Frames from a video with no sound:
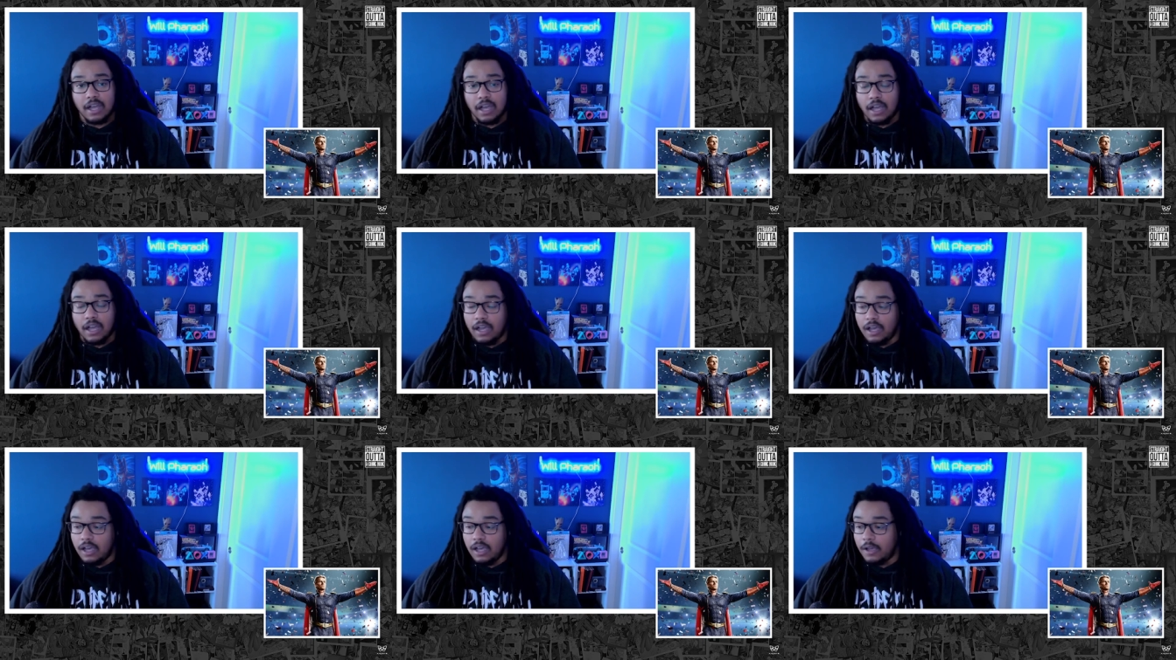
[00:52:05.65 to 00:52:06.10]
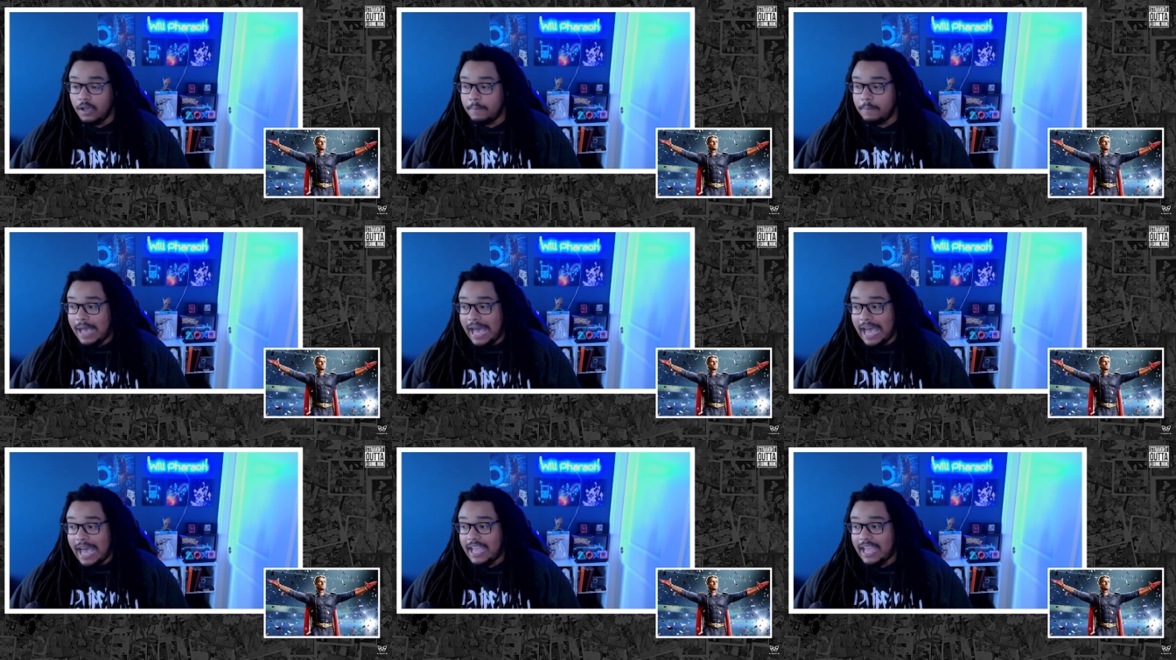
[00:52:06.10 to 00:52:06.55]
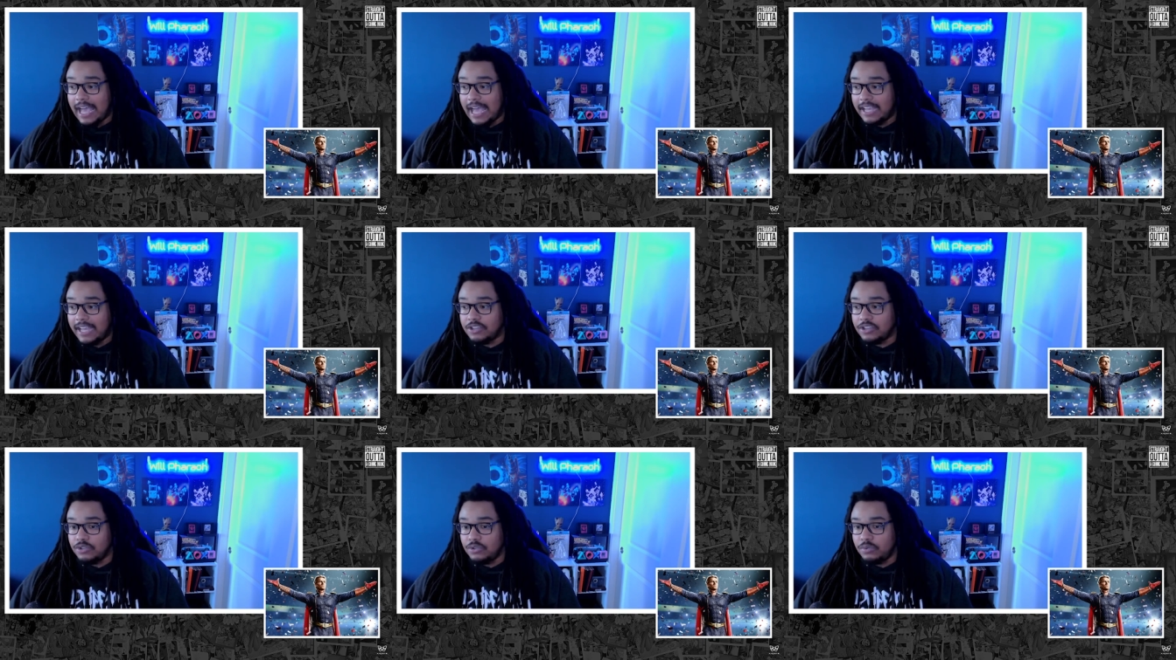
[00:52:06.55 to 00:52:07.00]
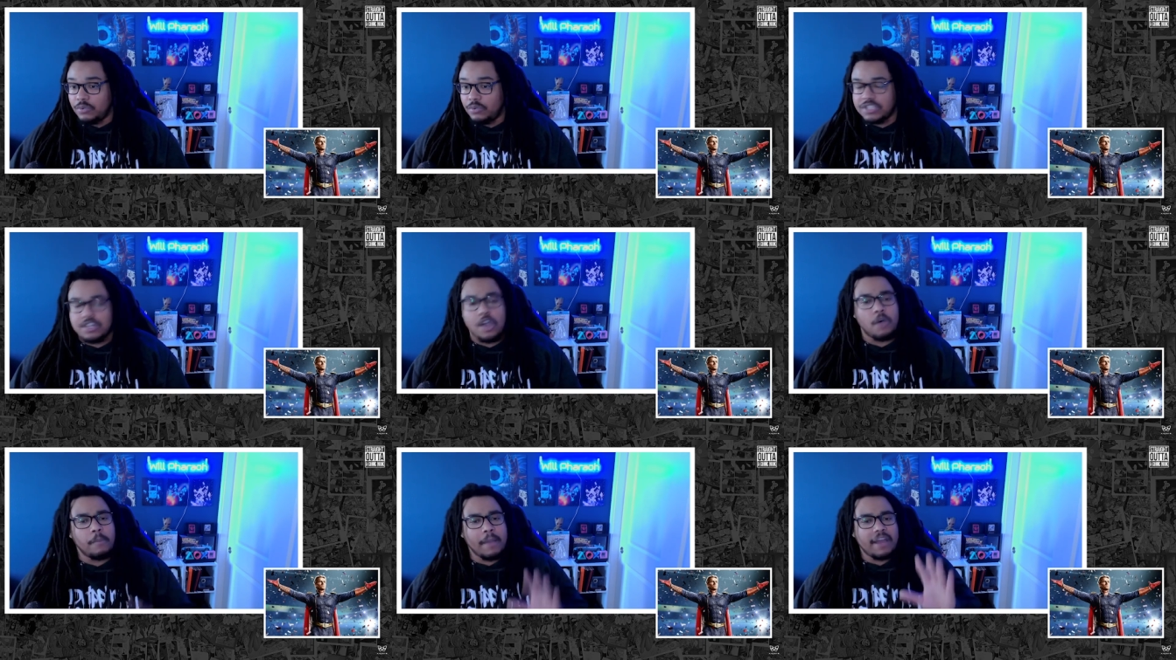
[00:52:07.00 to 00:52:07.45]
I do
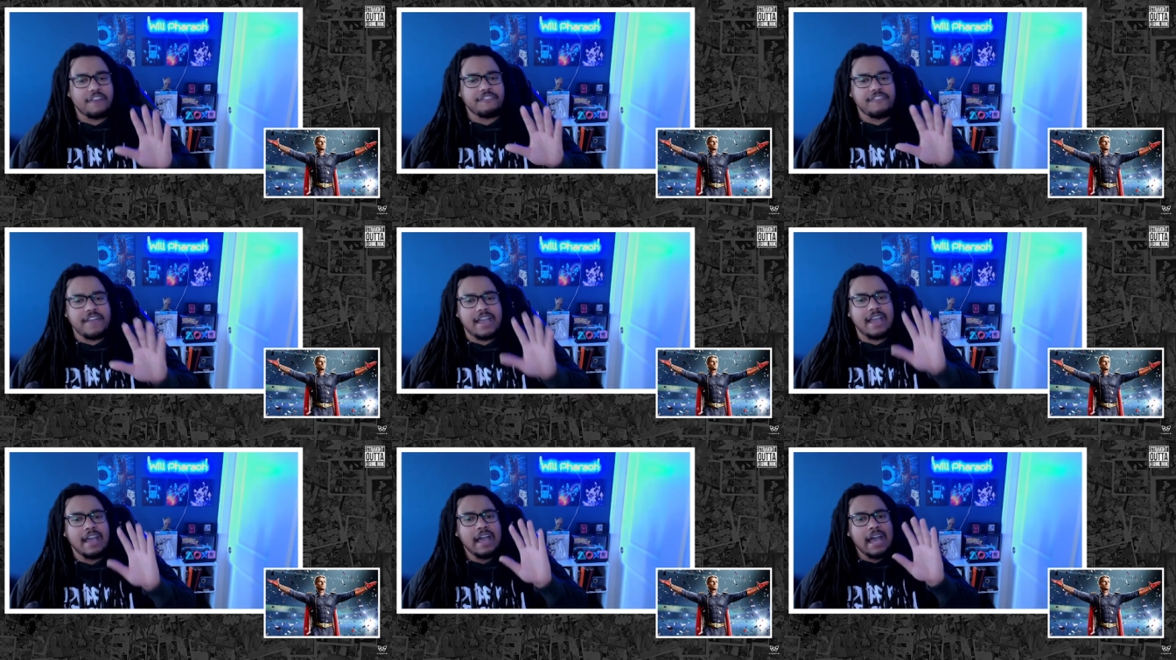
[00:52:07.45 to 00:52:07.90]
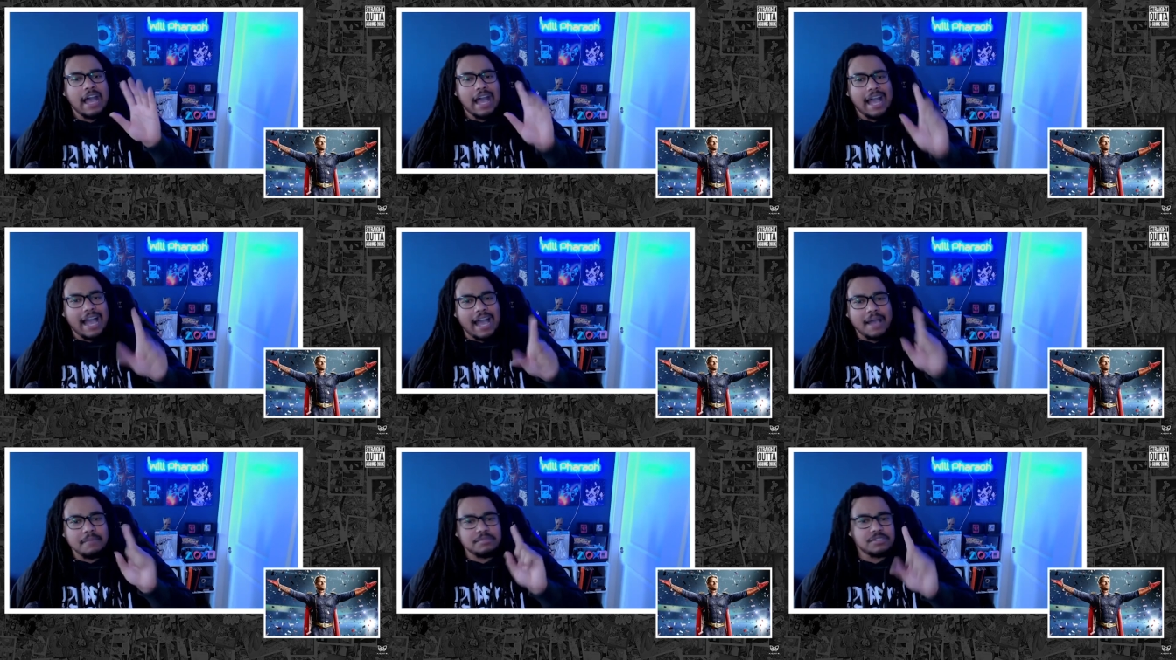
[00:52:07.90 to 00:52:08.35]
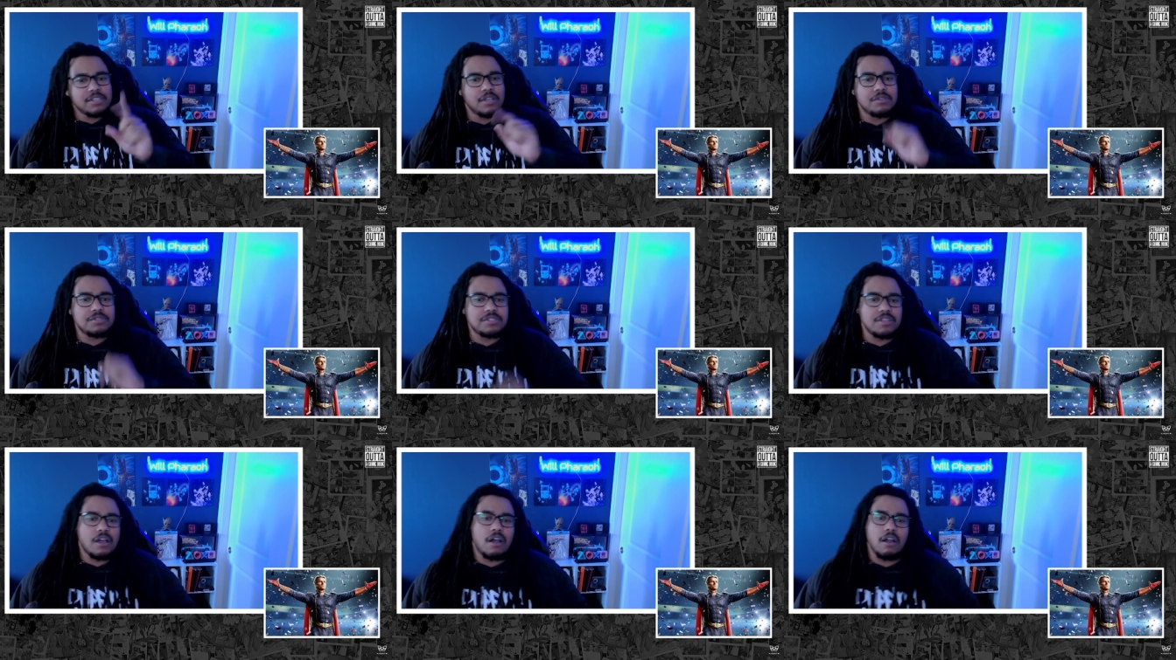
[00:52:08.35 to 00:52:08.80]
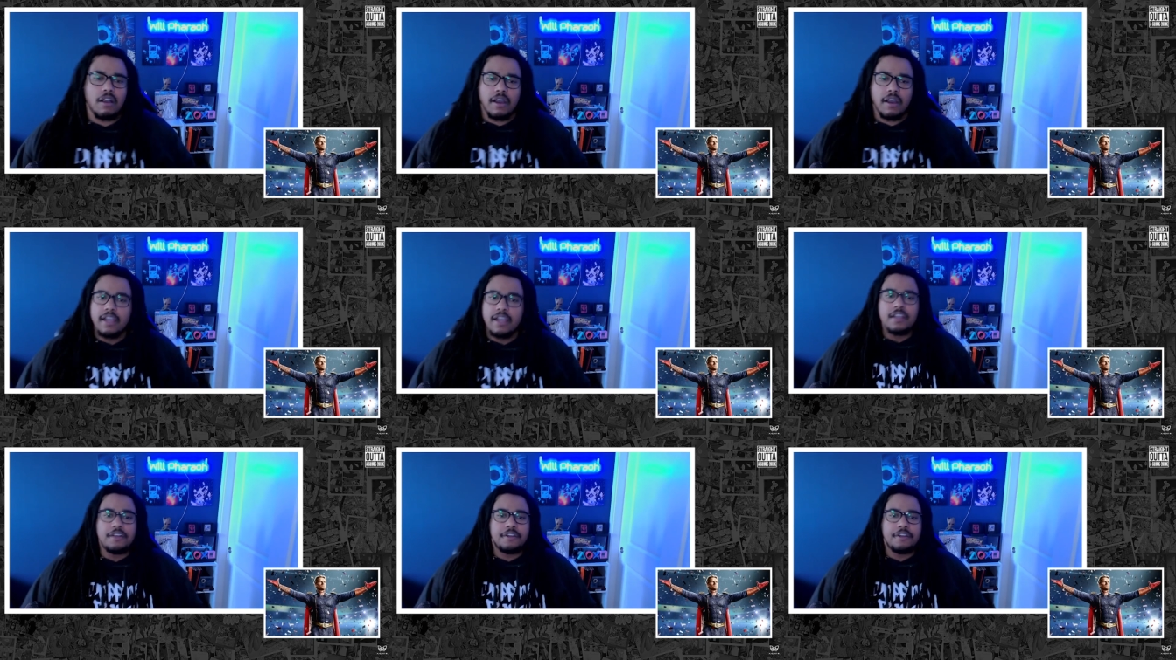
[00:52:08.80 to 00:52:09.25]
wish, oh, matter of fact, I'm so sorry.